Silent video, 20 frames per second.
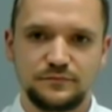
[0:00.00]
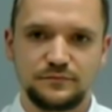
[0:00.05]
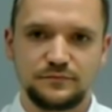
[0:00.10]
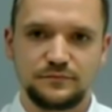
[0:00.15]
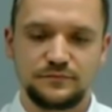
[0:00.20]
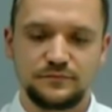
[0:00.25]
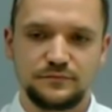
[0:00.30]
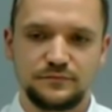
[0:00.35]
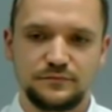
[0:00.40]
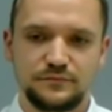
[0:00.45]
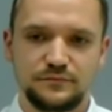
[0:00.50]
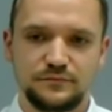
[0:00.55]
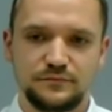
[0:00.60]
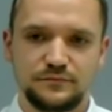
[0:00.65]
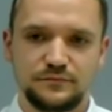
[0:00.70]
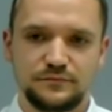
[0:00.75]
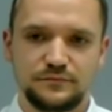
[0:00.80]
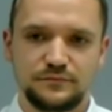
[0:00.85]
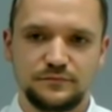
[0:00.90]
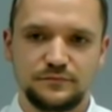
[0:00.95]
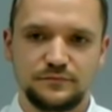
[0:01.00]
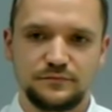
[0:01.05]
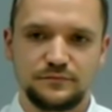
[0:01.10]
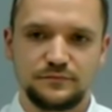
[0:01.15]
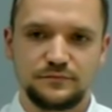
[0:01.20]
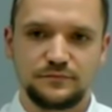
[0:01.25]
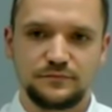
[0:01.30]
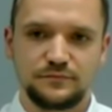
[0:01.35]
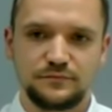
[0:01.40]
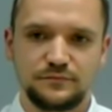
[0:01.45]

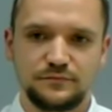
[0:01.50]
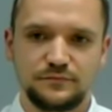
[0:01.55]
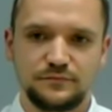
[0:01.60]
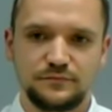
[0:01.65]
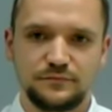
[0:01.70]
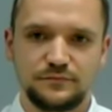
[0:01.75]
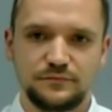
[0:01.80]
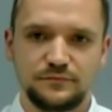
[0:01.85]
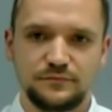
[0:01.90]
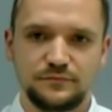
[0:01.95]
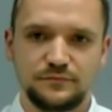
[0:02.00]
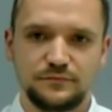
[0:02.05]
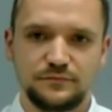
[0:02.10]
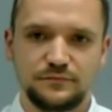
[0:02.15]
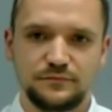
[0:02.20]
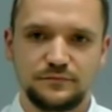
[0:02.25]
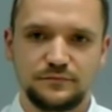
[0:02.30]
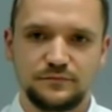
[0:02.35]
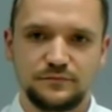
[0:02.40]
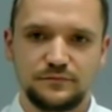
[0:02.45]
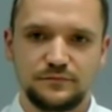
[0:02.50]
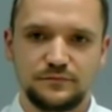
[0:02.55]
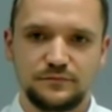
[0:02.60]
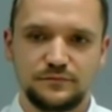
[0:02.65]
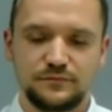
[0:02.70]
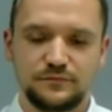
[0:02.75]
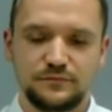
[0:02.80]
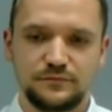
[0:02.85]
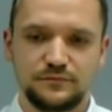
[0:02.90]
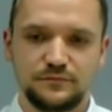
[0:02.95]

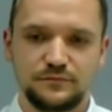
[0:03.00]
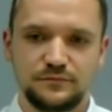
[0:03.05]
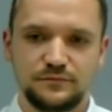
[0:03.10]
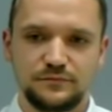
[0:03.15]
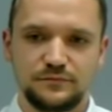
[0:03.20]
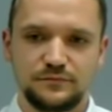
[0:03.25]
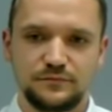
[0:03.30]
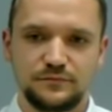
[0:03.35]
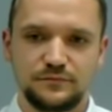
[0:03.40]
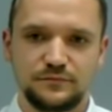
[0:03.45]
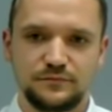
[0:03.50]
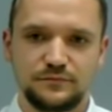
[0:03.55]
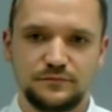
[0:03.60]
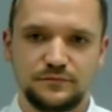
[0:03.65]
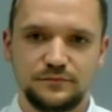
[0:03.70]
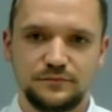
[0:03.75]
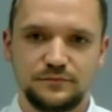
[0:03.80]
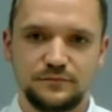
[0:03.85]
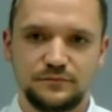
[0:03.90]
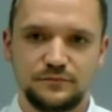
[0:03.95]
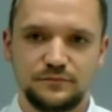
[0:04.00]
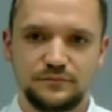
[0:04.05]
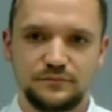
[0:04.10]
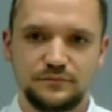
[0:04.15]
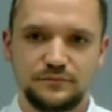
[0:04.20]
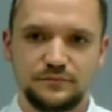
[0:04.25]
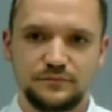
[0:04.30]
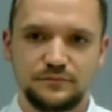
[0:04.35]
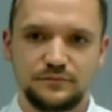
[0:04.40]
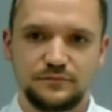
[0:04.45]

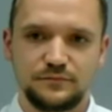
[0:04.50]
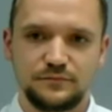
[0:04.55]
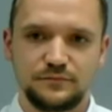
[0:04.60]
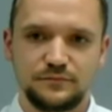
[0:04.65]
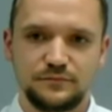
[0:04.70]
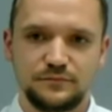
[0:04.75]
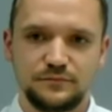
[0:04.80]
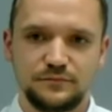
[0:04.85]
No words are spoken by the person on screen.